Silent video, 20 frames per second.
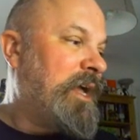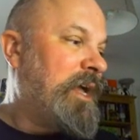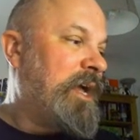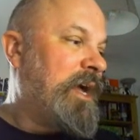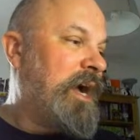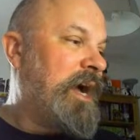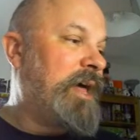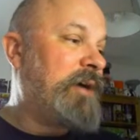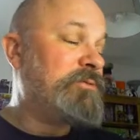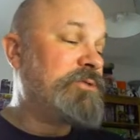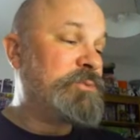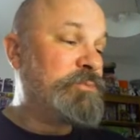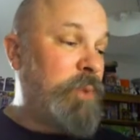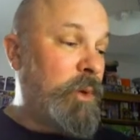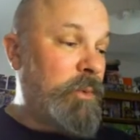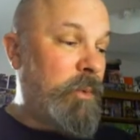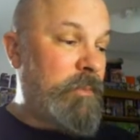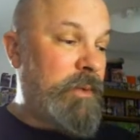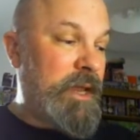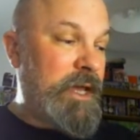That was
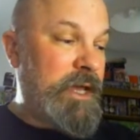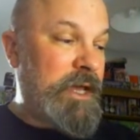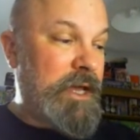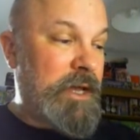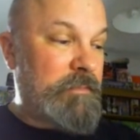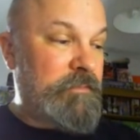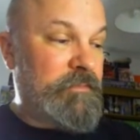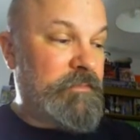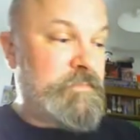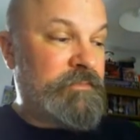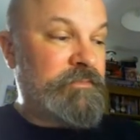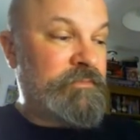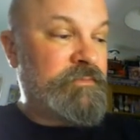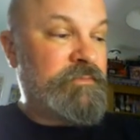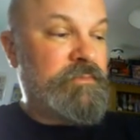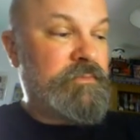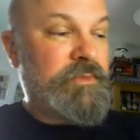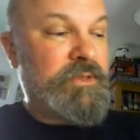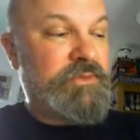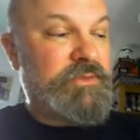probably um,
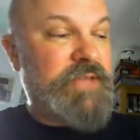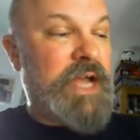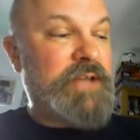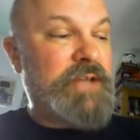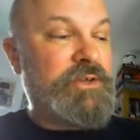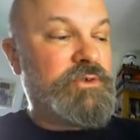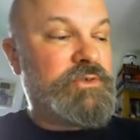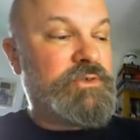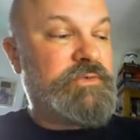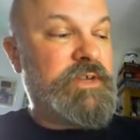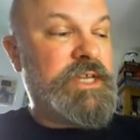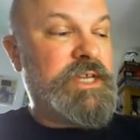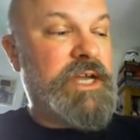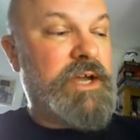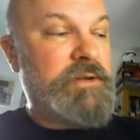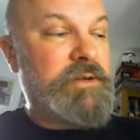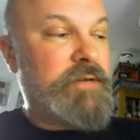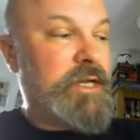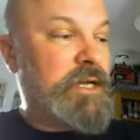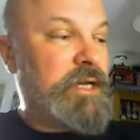Daniel's
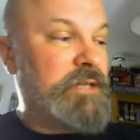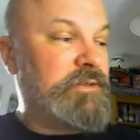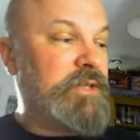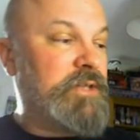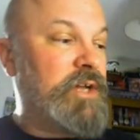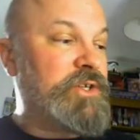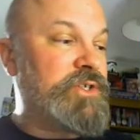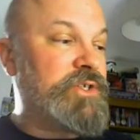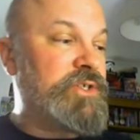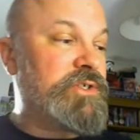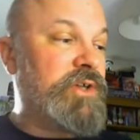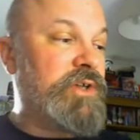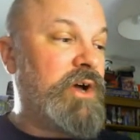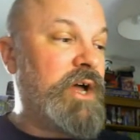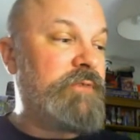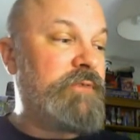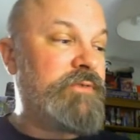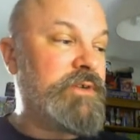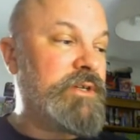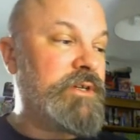video at Dungeon
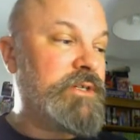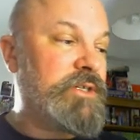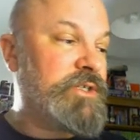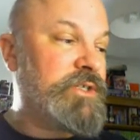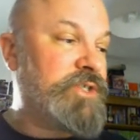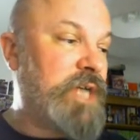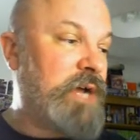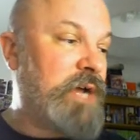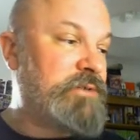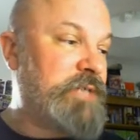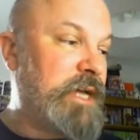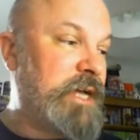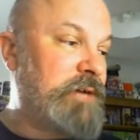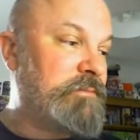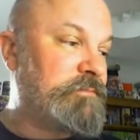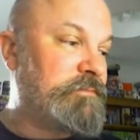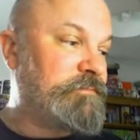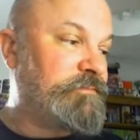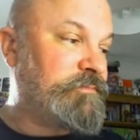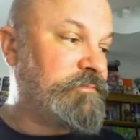Dive. Shout out.
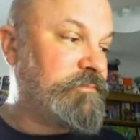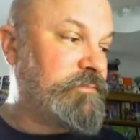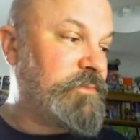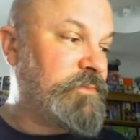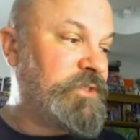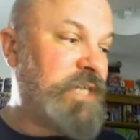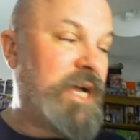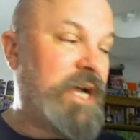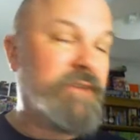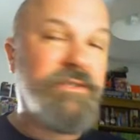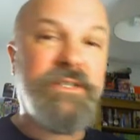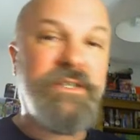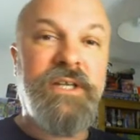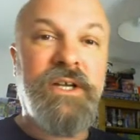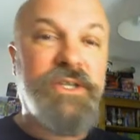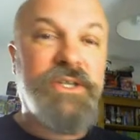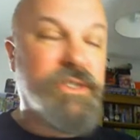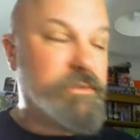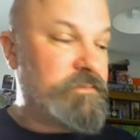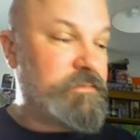Shout out to
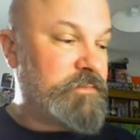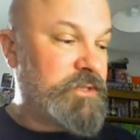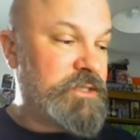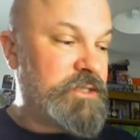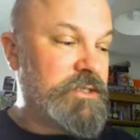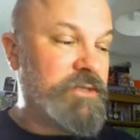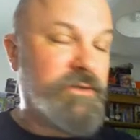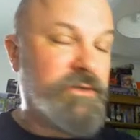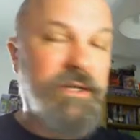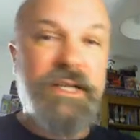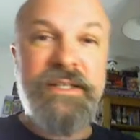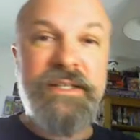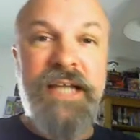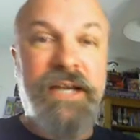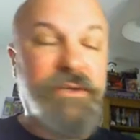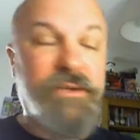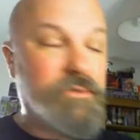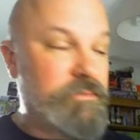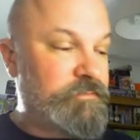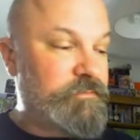Dungeon, to uh, Daniel.